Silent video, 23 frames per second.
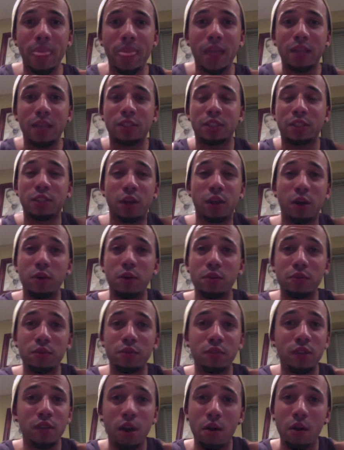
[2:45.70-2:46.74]
So,
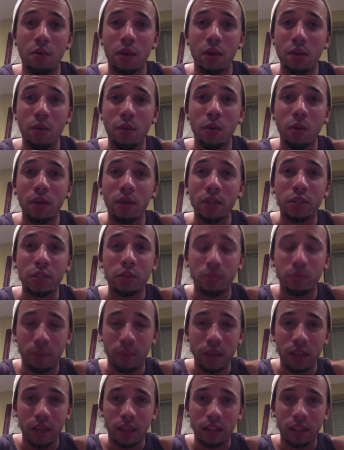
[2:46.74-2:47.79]
no, it won't get you
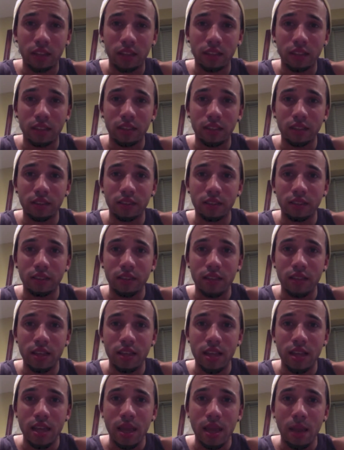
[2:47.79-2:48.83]
big.
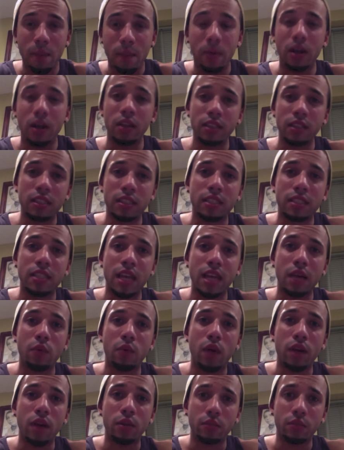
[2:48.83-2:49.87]
But I understand
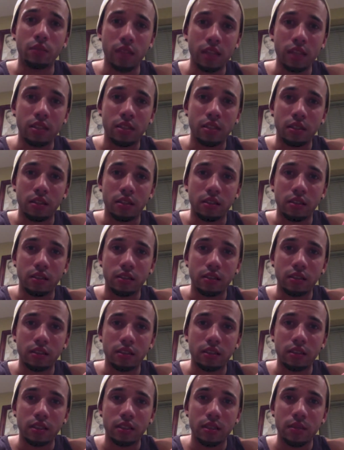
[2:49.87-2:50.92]
why you think so.
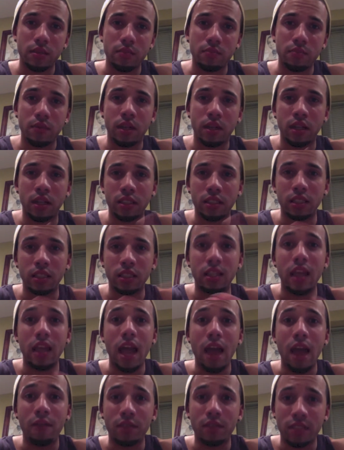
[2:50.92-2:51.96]
Because of the
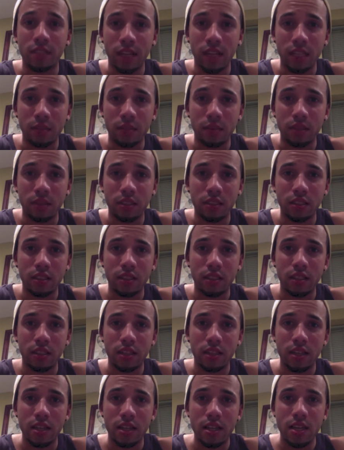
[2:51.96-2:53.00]
advertisements.
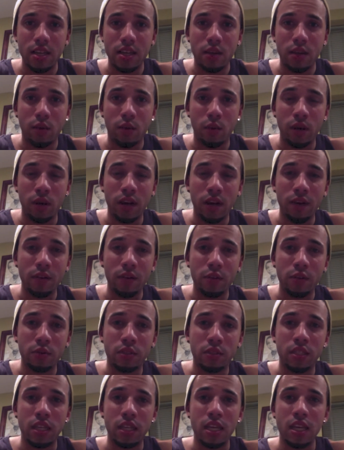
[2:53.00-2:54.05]
Whenever you
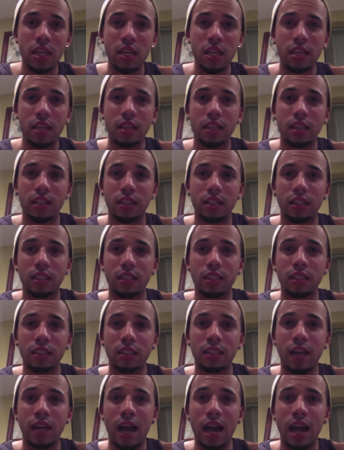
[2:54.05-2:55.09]
see
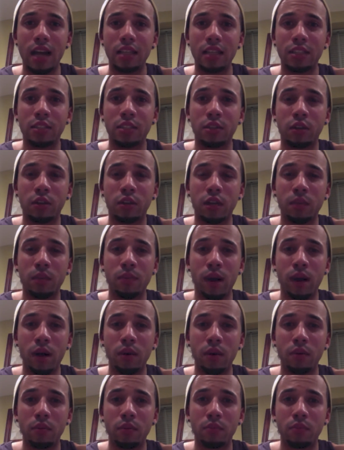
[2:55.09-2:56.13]
guys talk
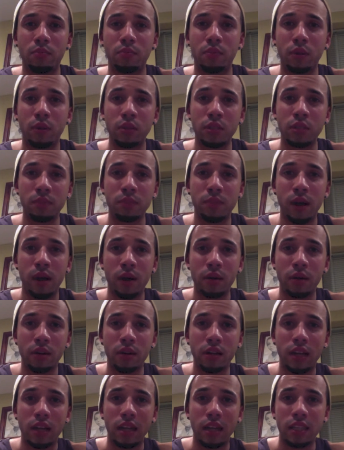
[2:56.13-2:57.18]
about protein powder,
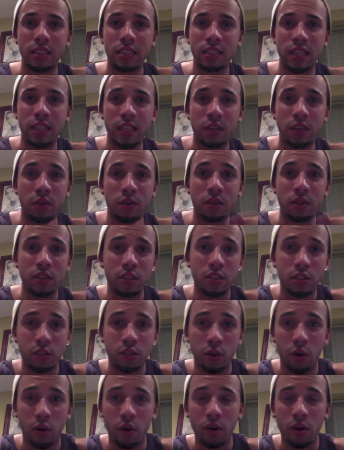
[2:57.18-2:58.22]
and let's say they go to the
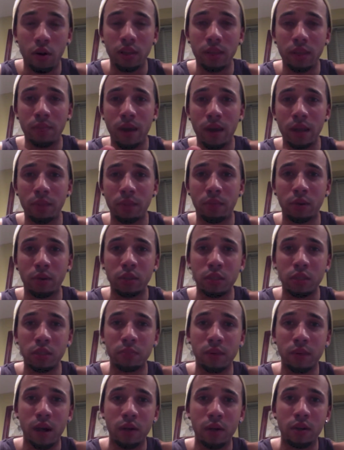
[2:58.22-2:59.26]
store and they buy the protein
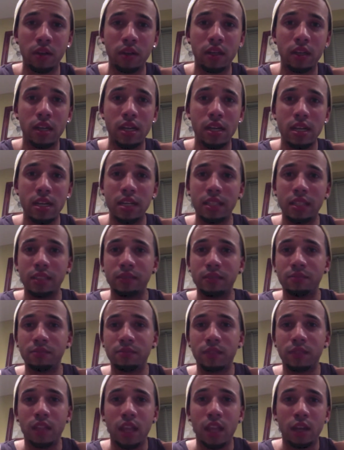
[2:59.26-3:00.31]
powder,
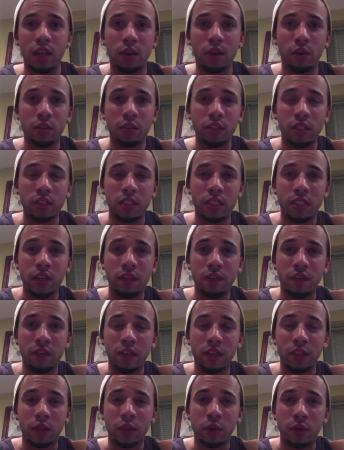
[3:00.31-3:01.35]
they go to the gym for
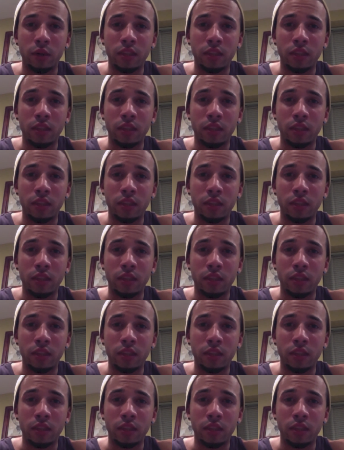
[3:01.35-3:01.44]
like 3 or